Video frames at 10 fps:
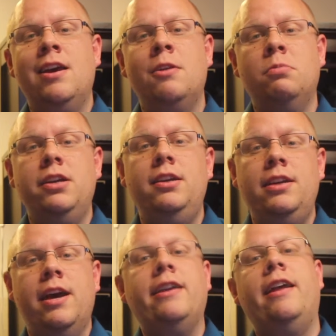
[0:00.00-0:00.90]

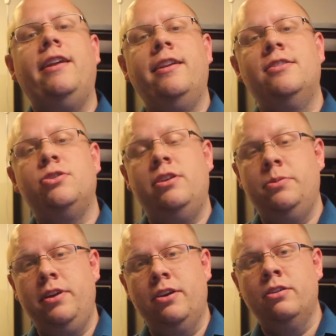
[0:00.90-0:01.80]
completely unedited, so
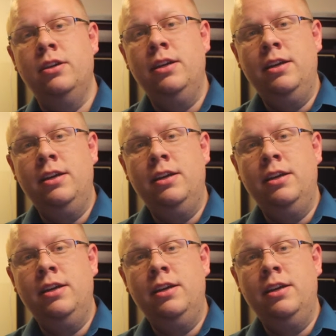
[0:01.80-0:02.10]
here we go.